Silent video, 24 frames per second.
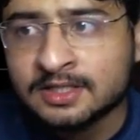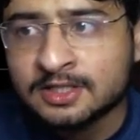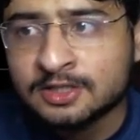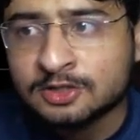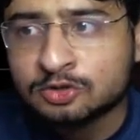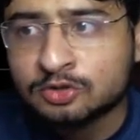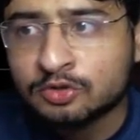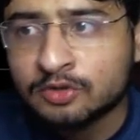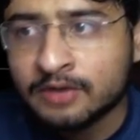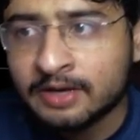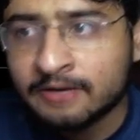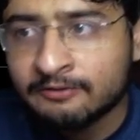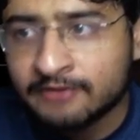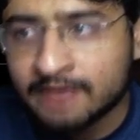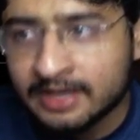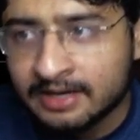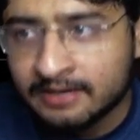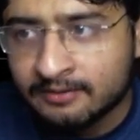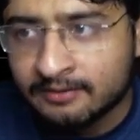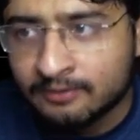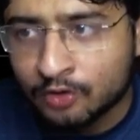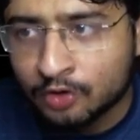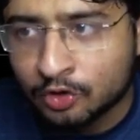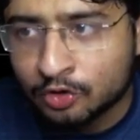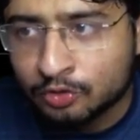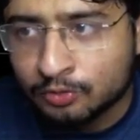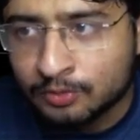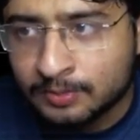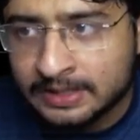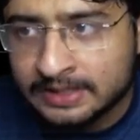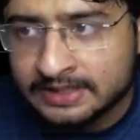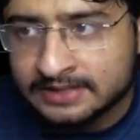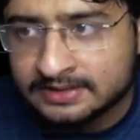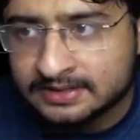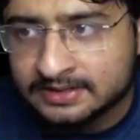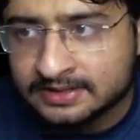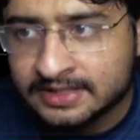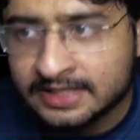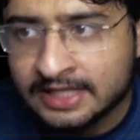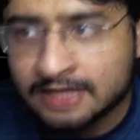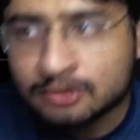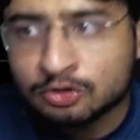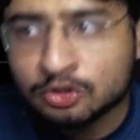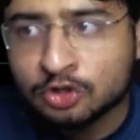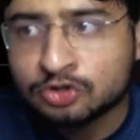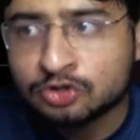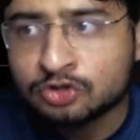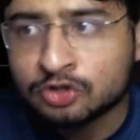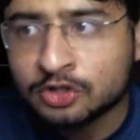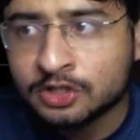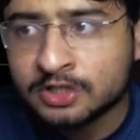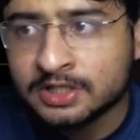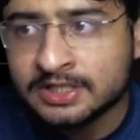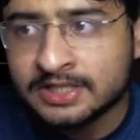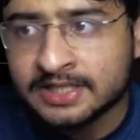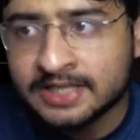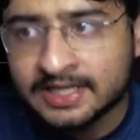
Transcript: So when I want to place tiles horizontally,